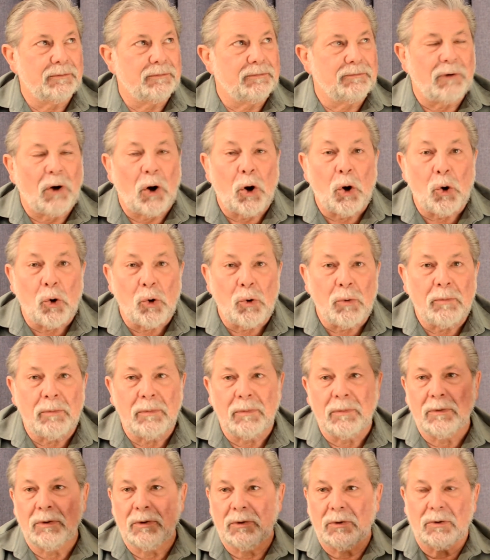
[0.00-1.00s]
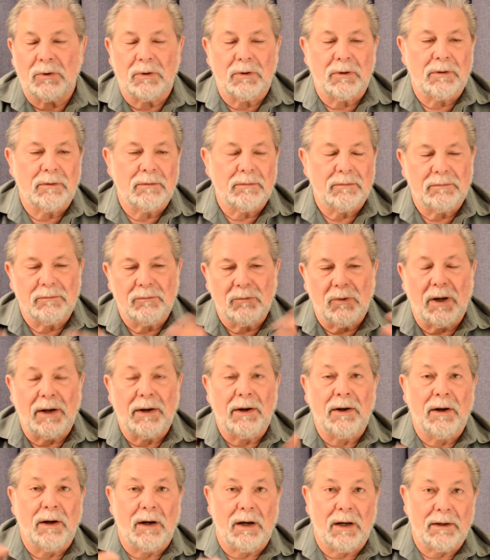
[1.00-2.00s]
foam or
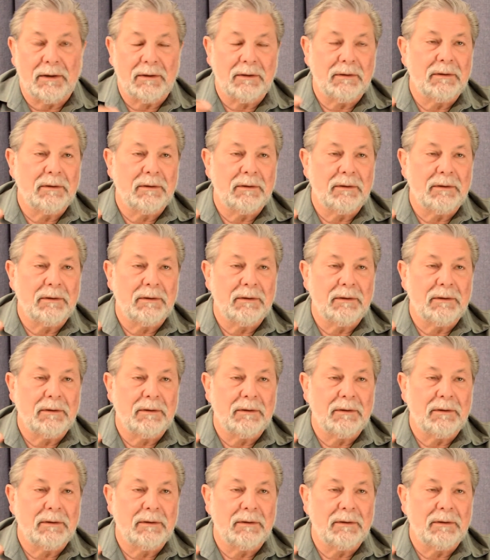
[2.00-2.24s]
whatnot,